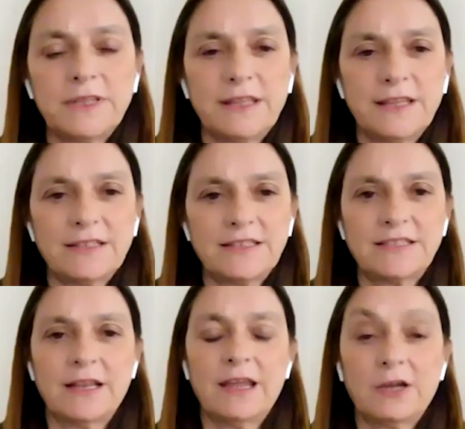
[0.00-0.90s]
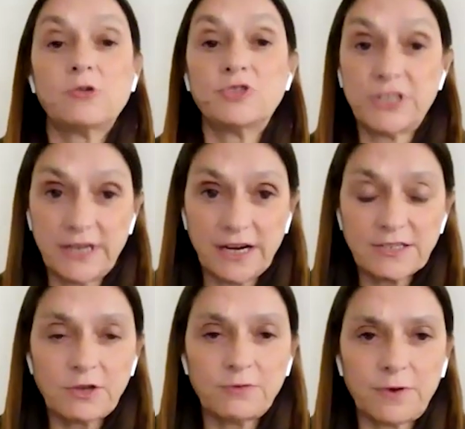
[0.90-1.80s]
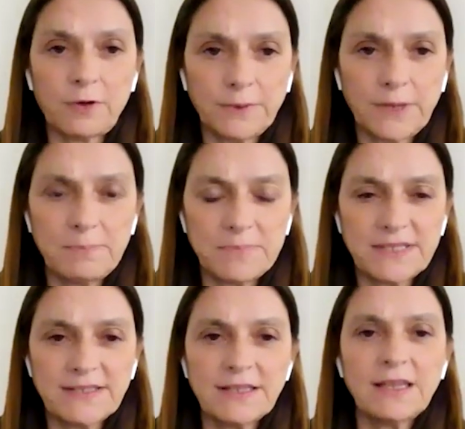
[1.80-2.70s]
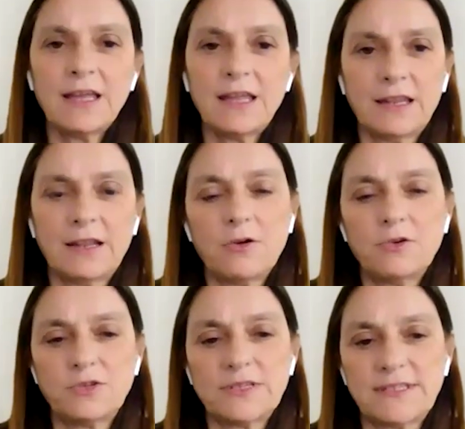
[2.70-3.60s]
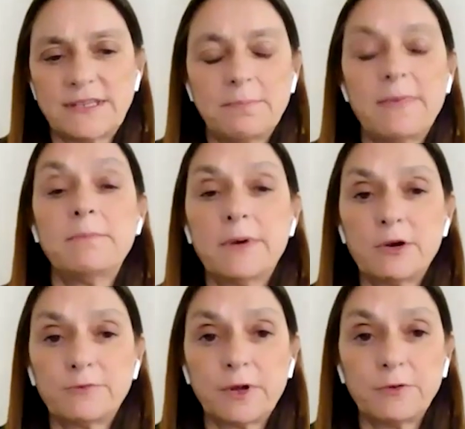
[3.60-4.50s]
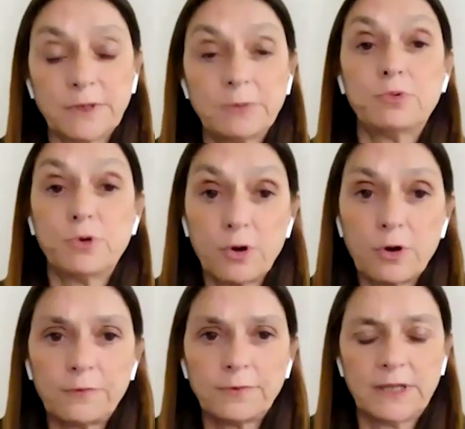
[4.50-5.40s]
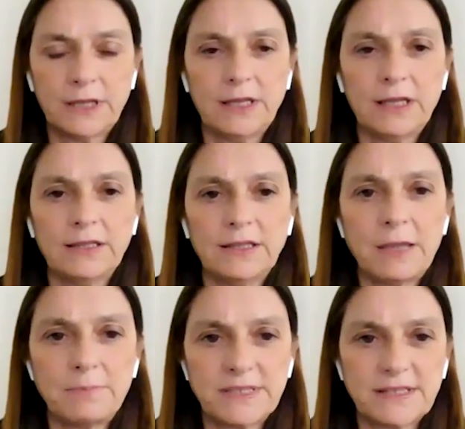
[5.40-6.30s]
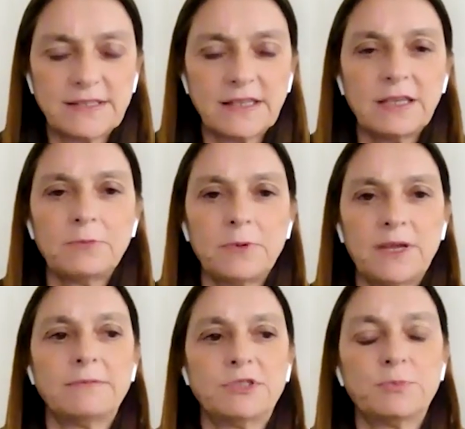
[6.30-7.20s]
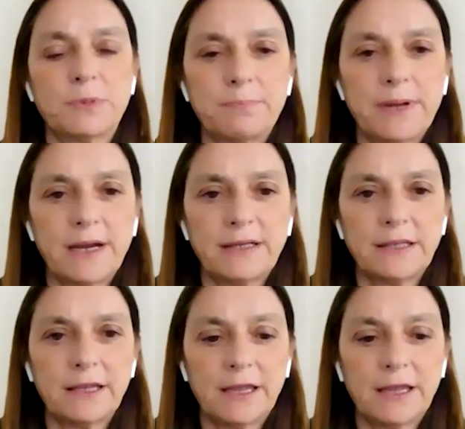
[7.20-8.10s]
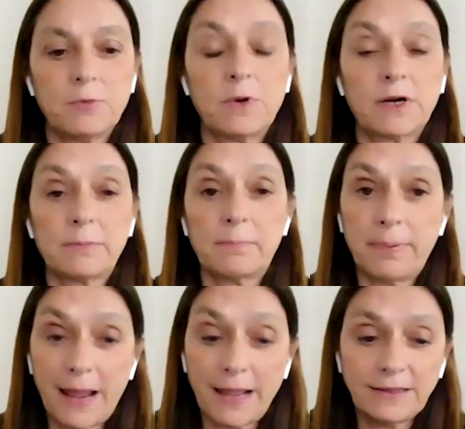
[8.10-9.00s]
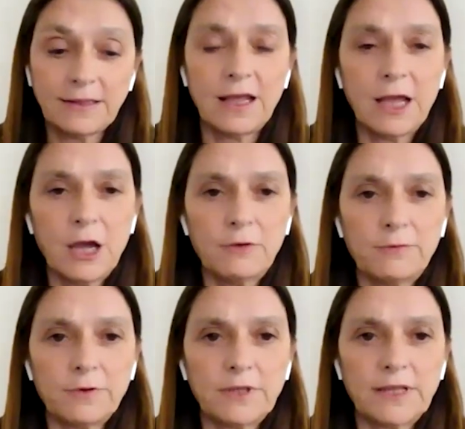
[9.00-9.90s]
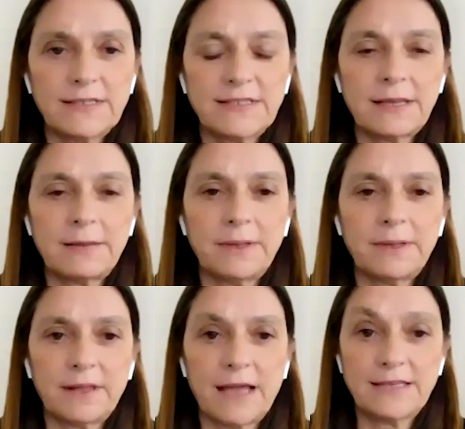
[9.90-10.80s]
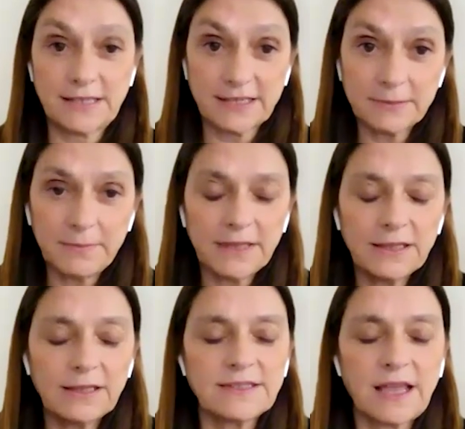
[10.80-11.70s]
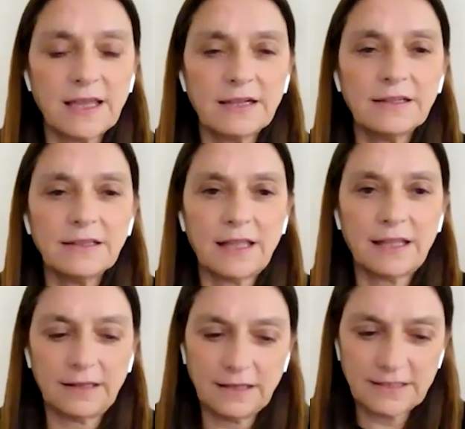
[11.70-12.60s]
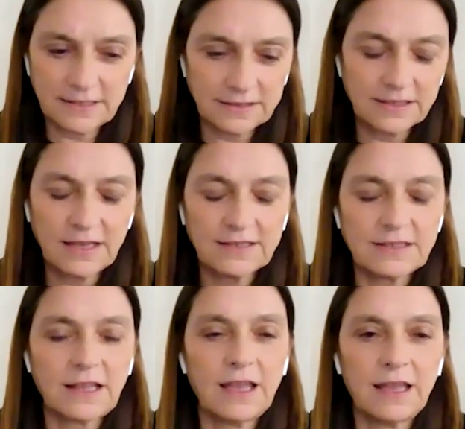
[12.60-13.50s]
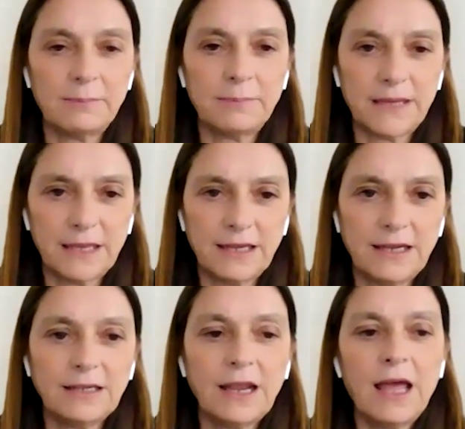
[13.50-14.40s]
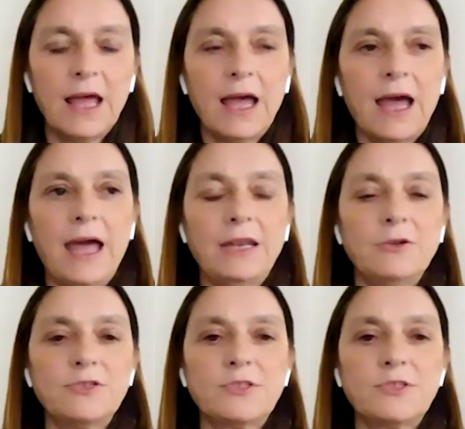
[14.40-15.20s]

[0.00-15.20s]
with the co-chairs of the IPCC, and also as a member of the Bureau of the IPCC, we have to prepare the work plan for the 7th assessment cycle that it's just beginning. And